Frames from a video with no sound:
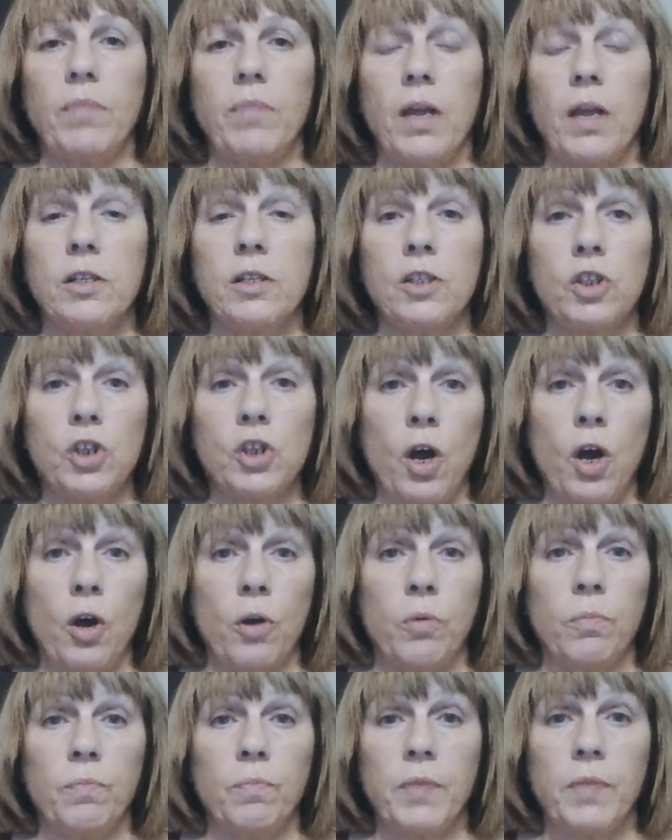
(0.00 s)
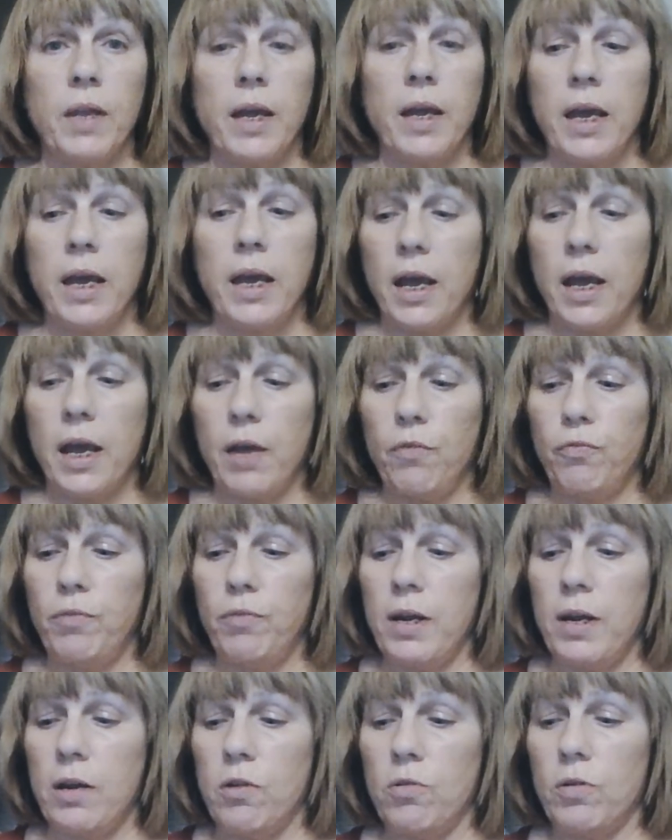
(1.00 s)
So, if
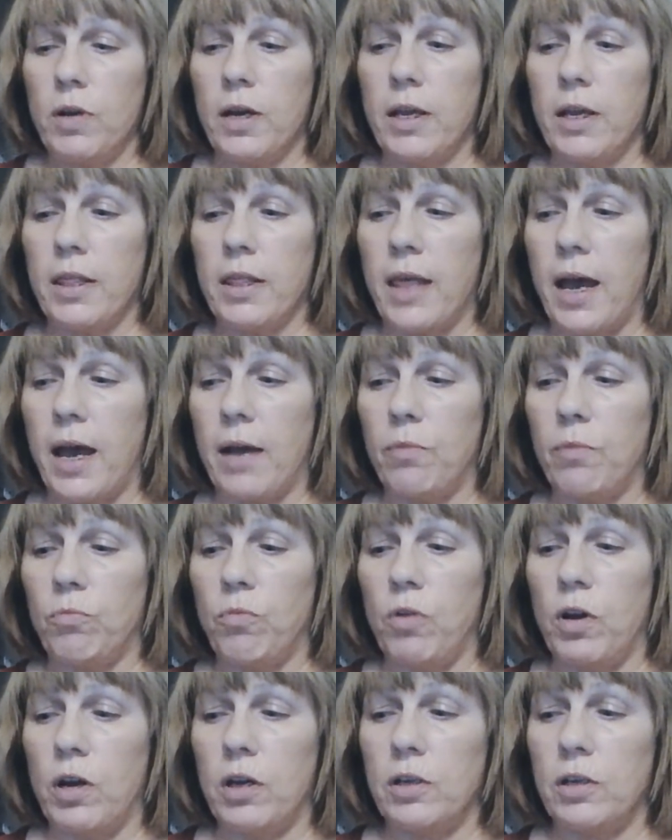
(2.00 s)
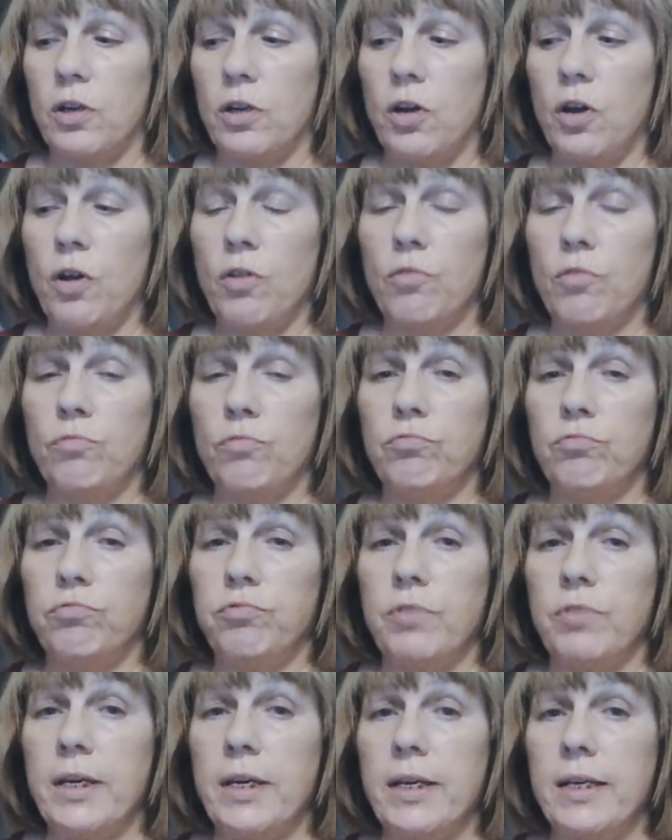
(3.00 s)
we look at that word
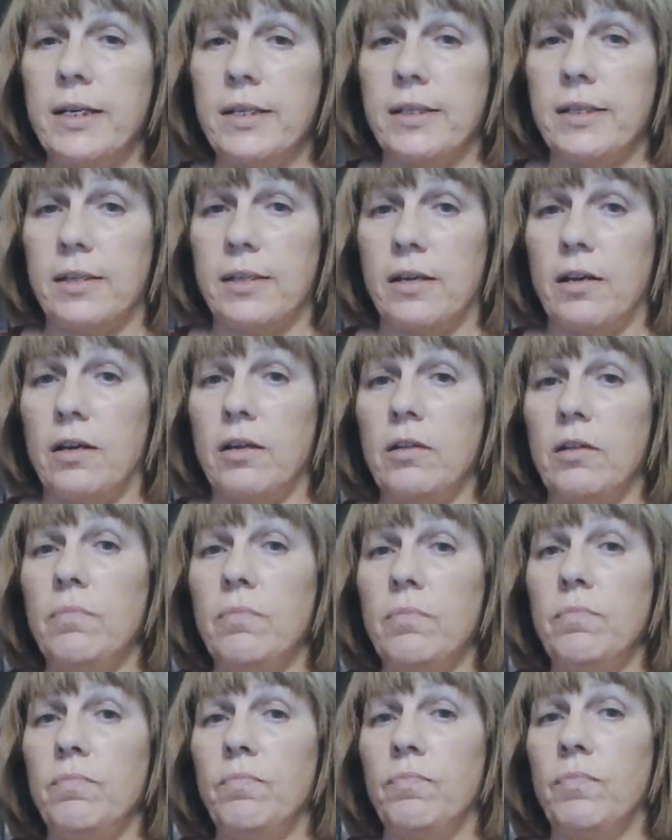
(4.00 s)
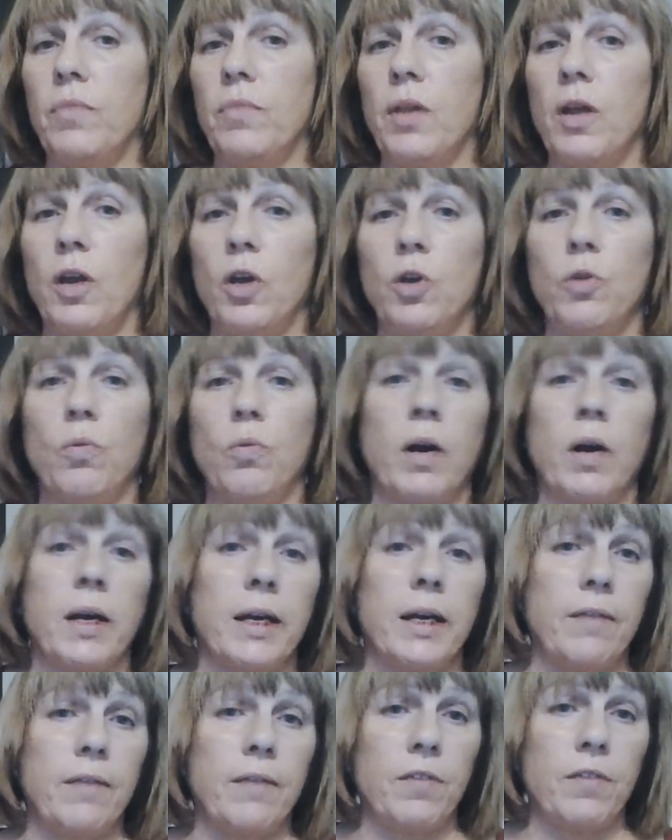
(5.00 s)
reason, you are
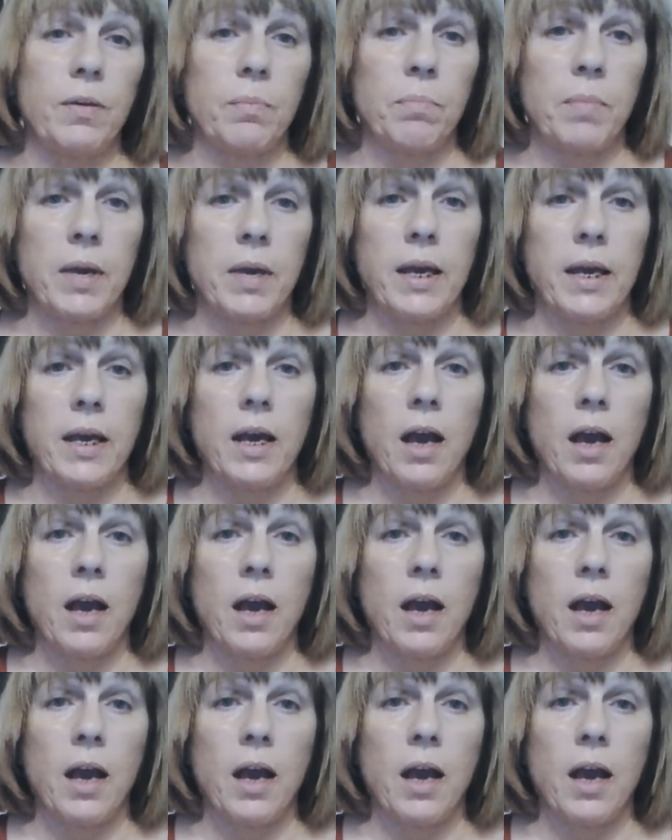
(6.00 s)
giving me